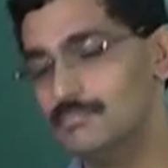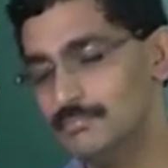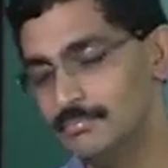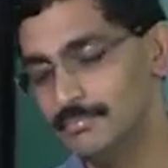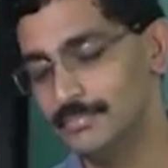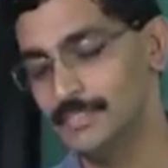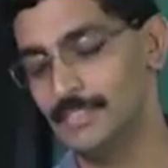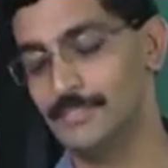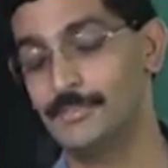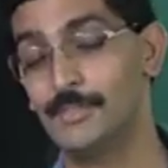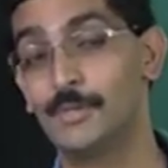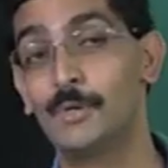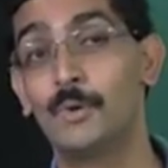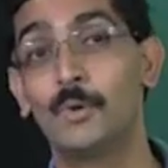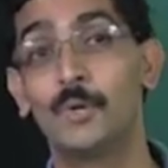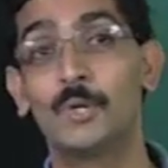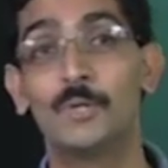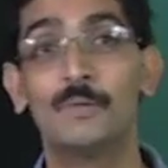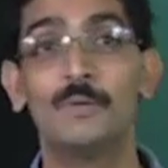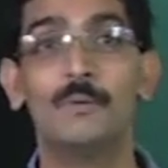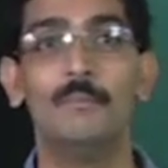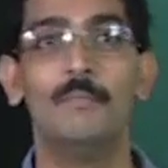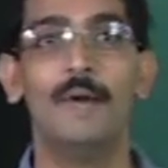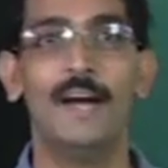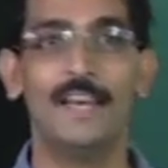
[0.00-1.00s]
if you go to
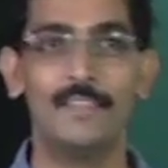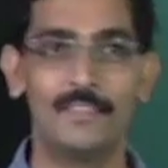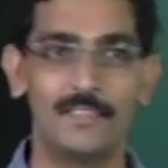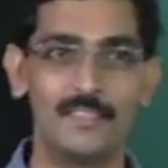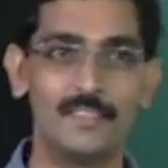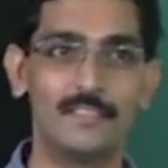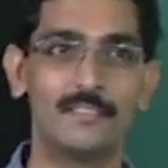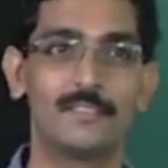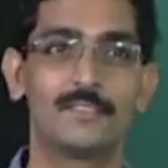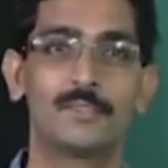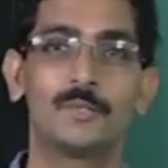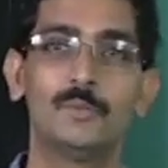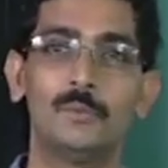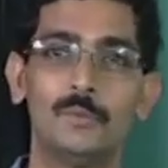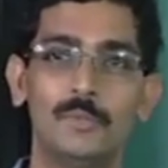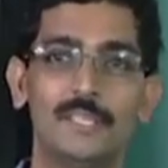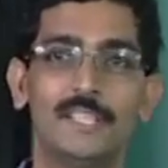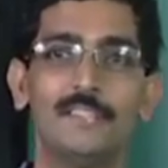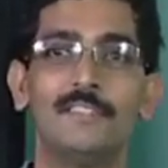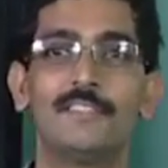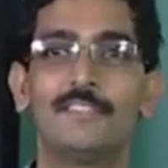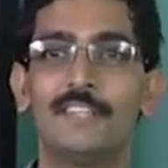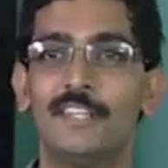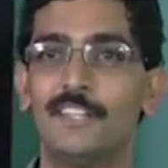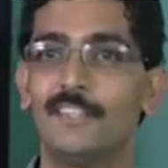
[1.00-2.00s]
a math school, they
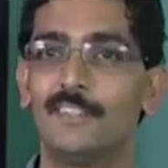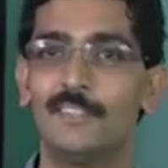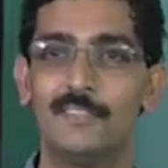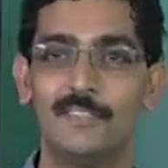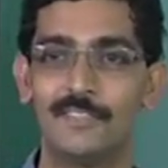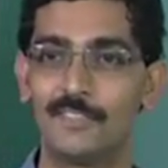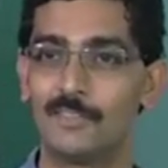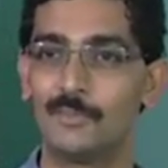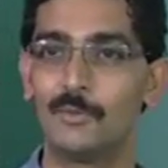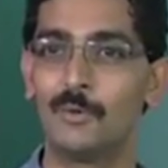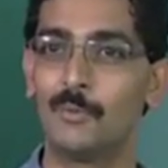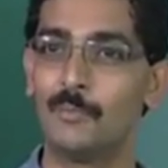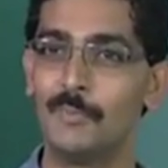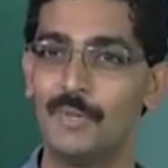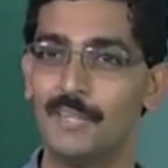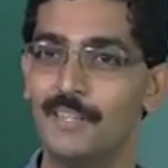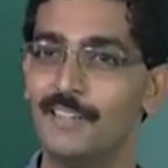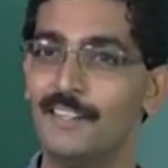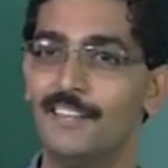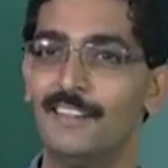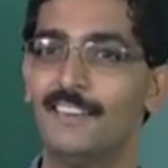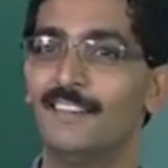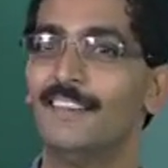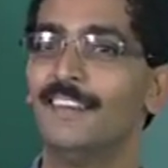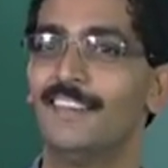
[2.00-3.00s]
will say that this is no big
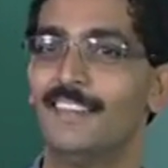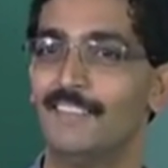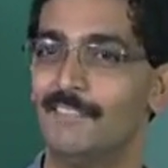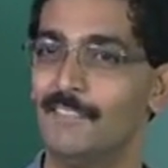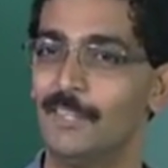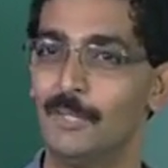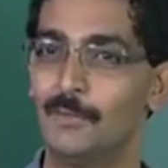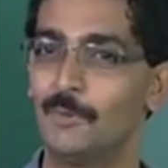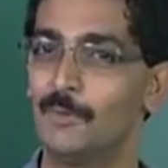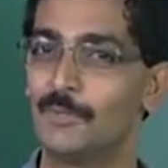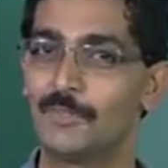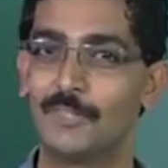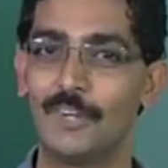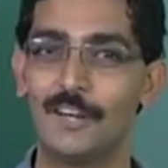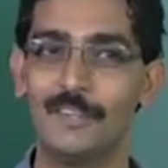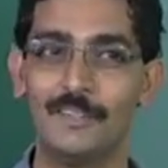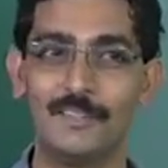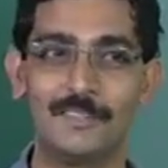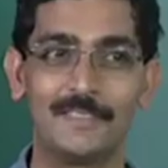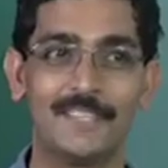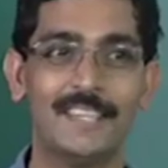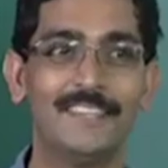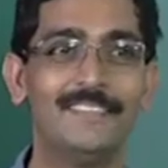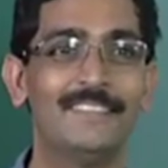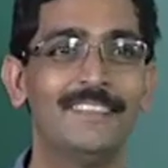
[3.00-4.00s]
deal, we do this all the
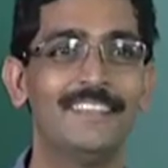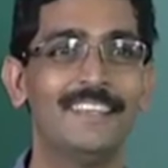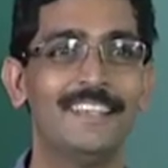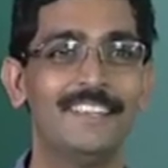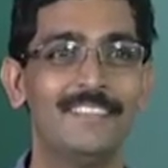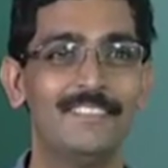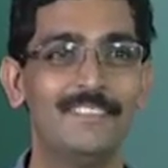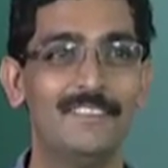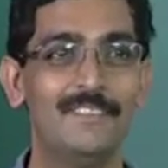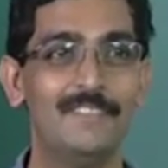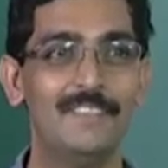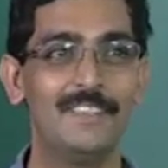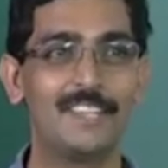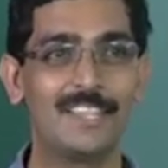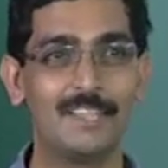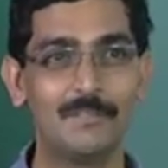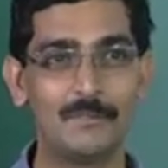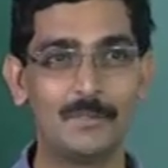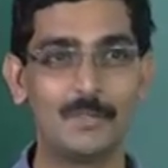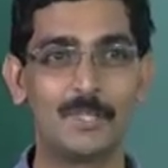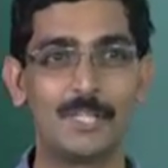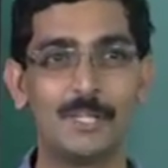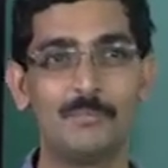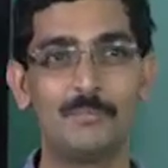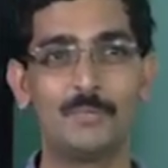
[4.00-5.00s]
time. When we come
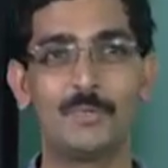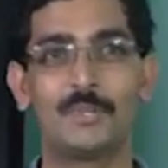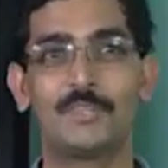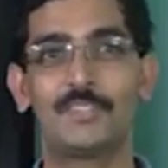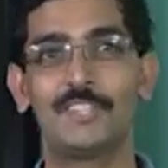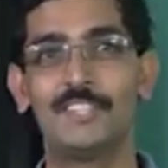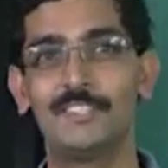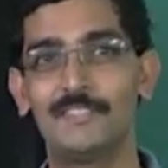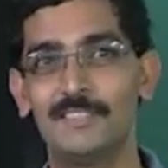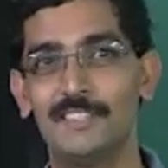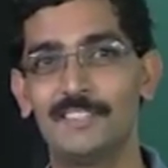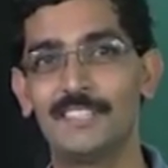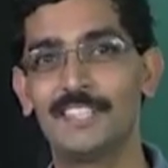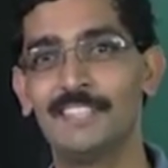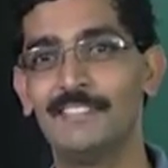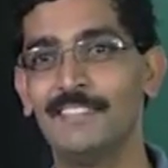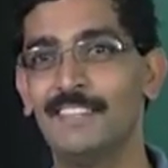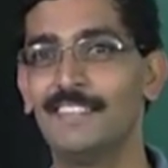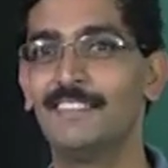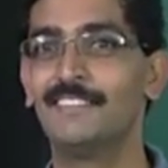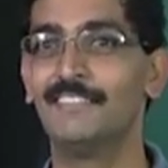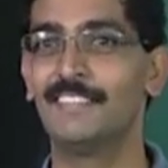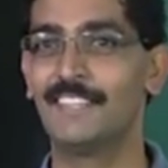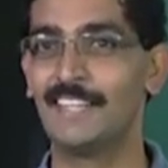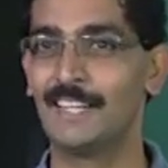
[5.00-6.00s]
to computer science, we will say, well,
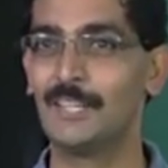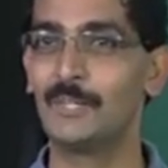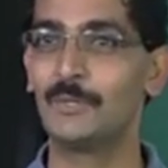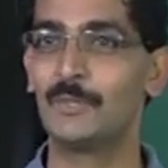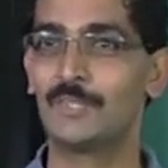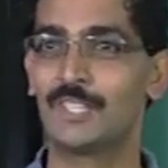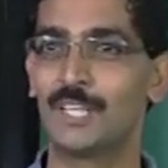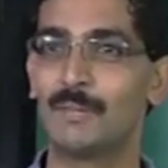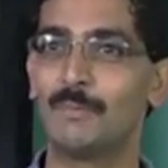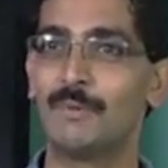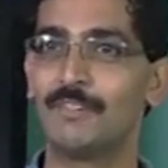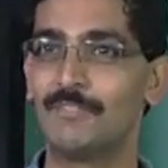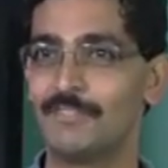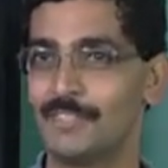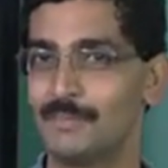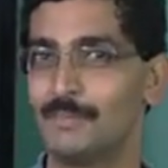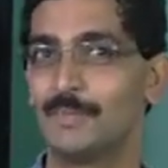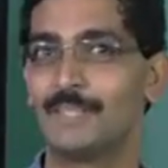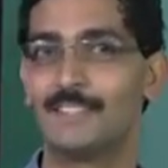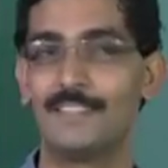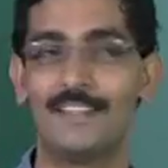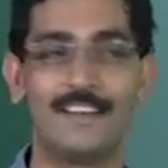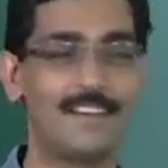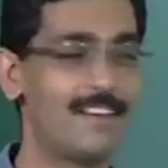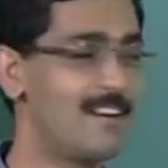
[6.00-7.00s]
we can do some of it
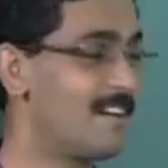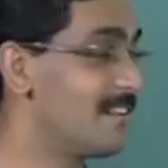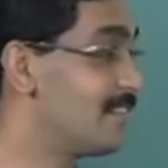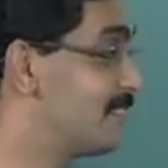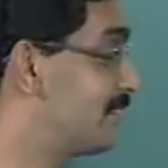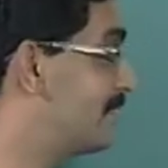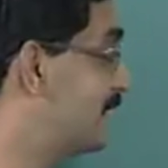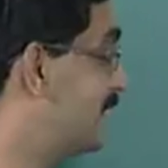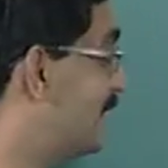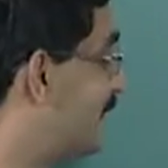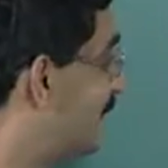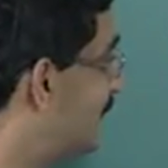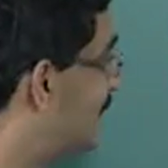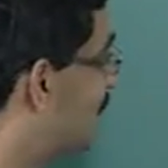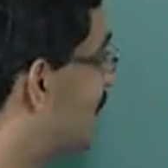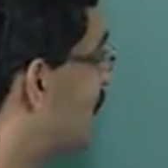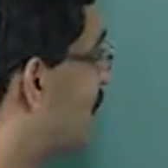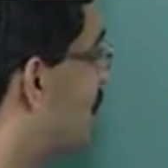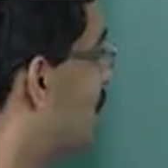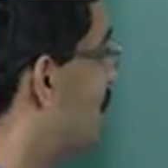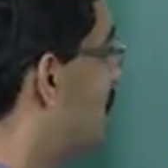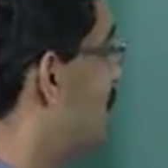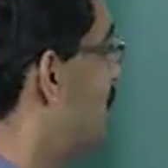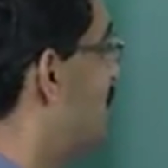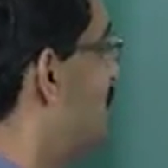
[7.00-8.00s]
but not all of it, right?
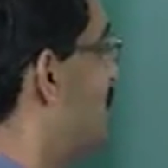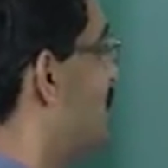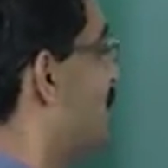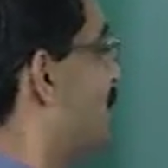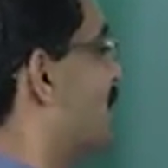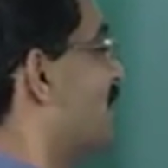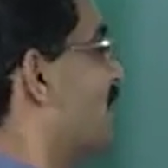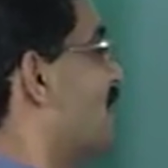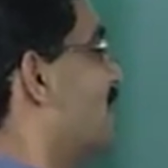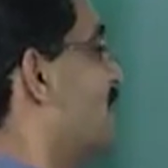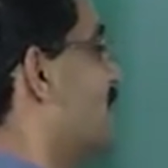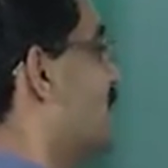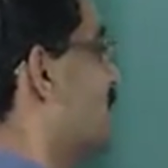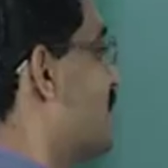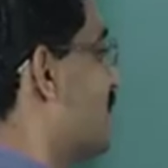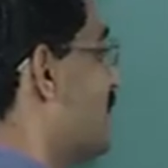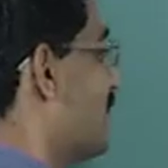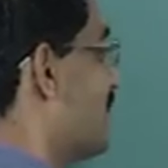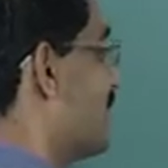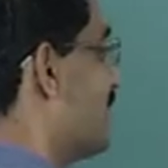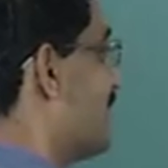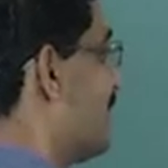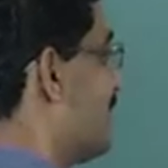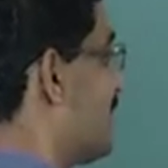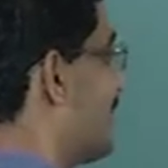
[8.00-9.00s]
So
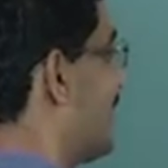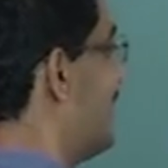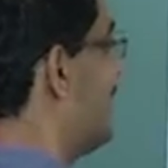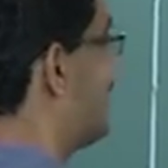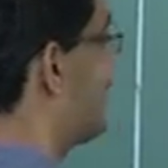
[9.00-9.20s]
the skill